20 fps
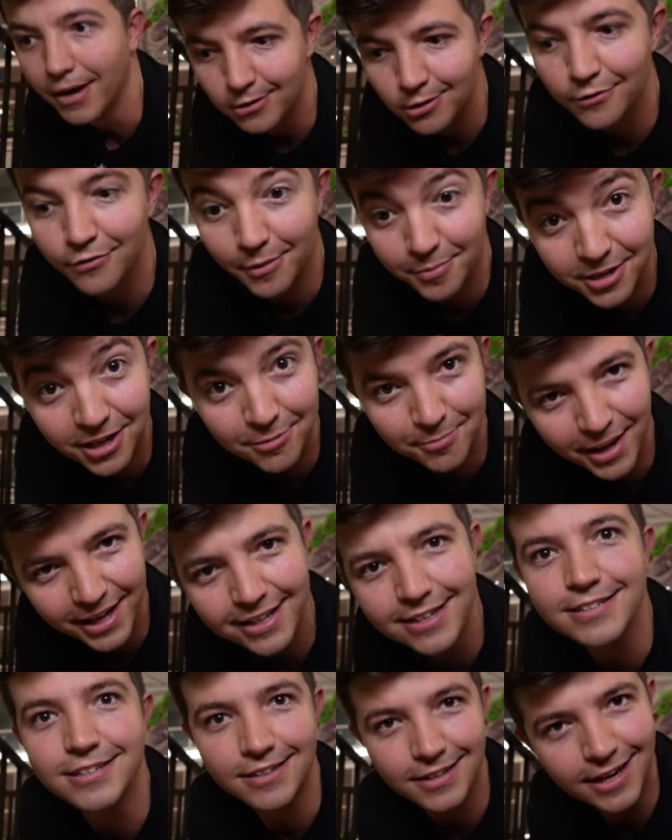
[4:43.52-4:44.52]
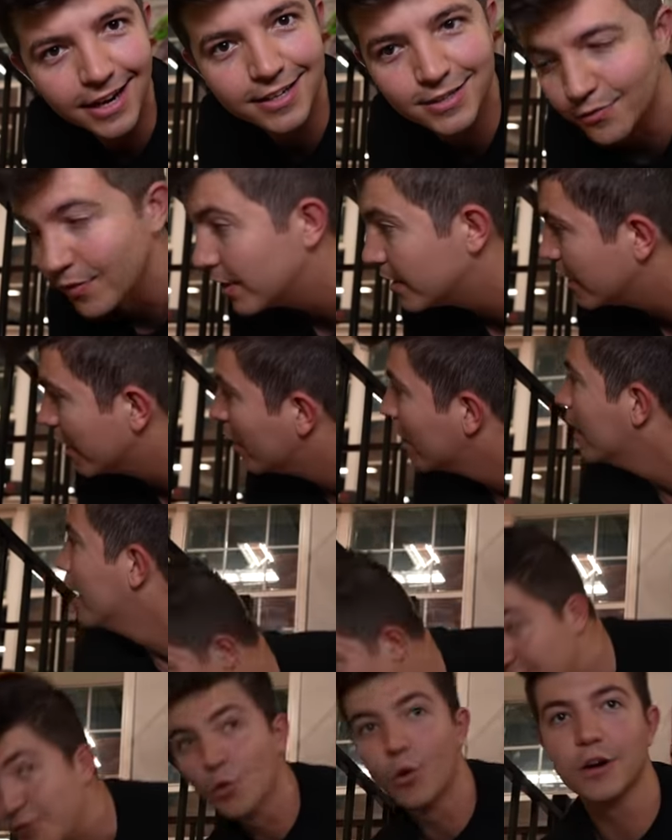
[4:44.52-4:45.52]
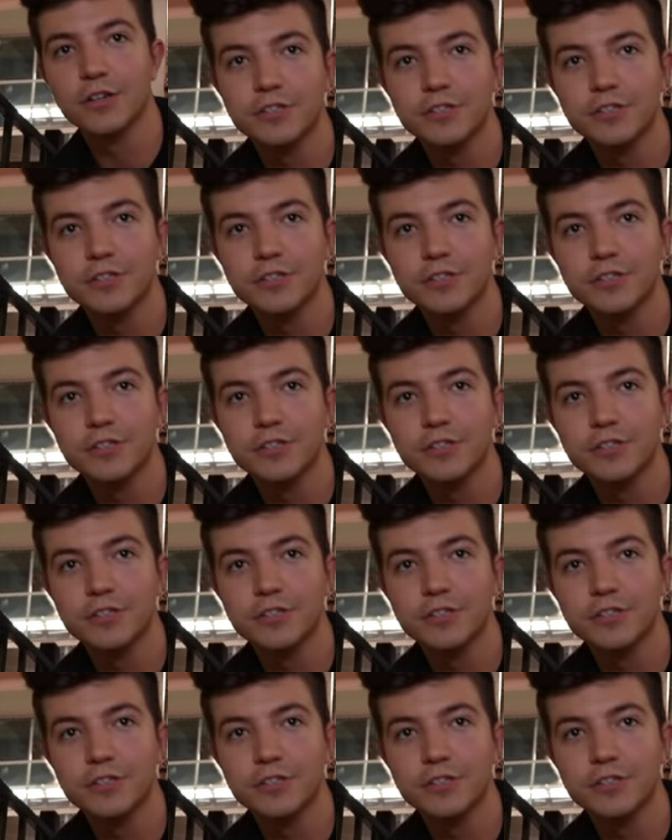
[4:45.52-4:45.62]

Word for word: I don't know if I'm gonna make it to the next video. If you